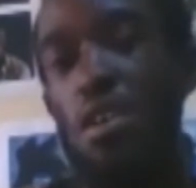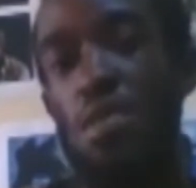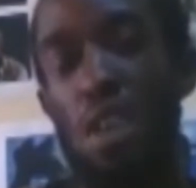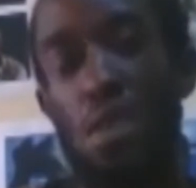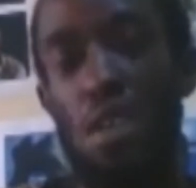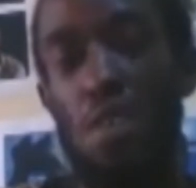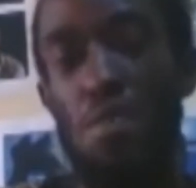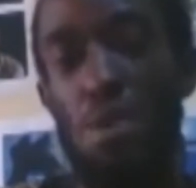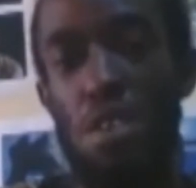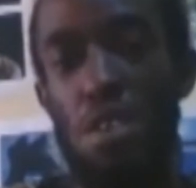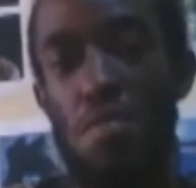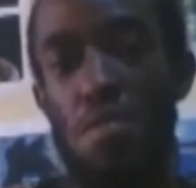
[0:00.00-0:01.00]
You get what I'm
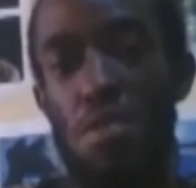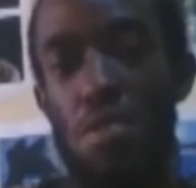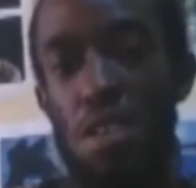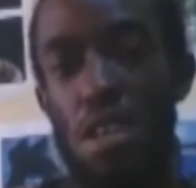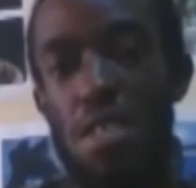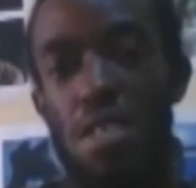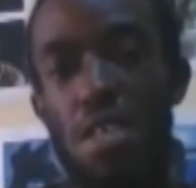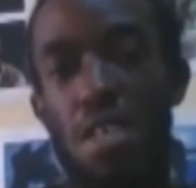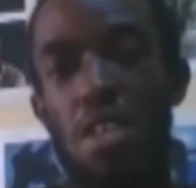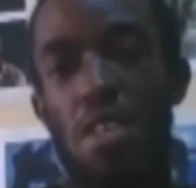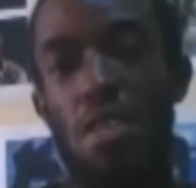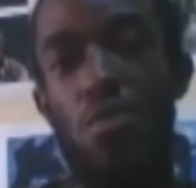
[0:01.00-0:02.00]
talking about? That
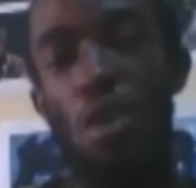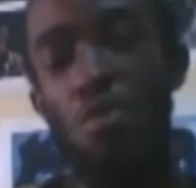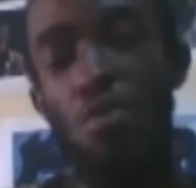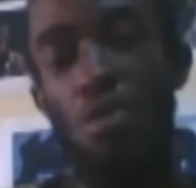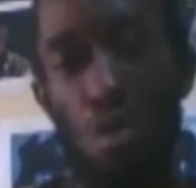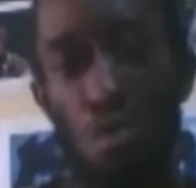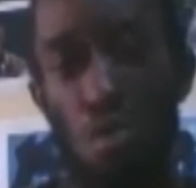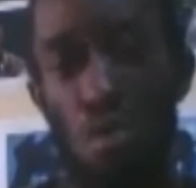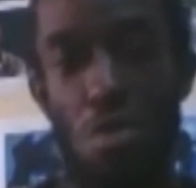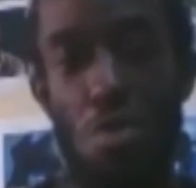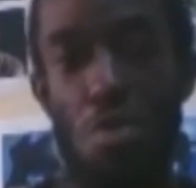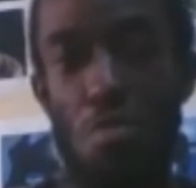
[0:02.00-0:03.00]
the world will look
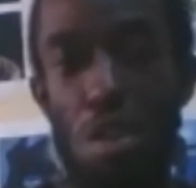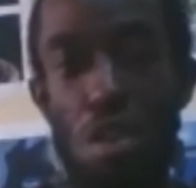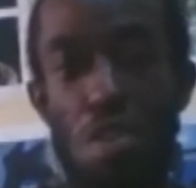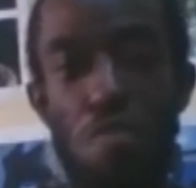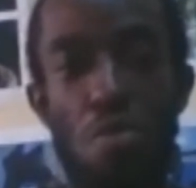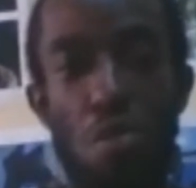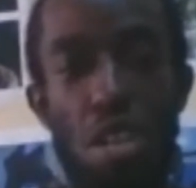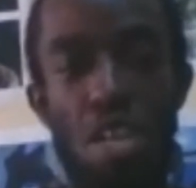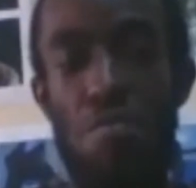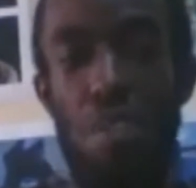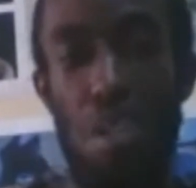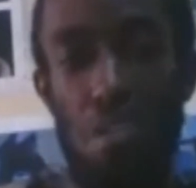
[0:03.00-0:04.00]
for you if you
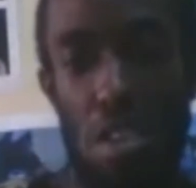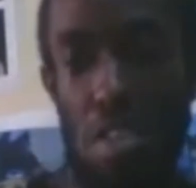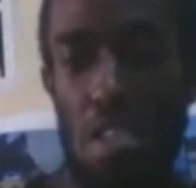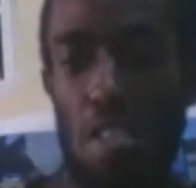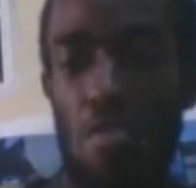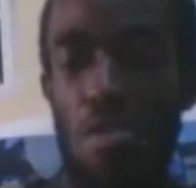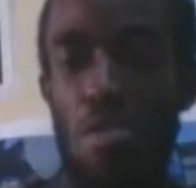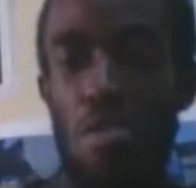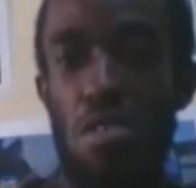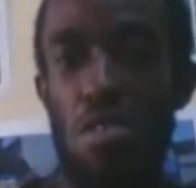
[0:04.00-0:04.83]
win at a big festival.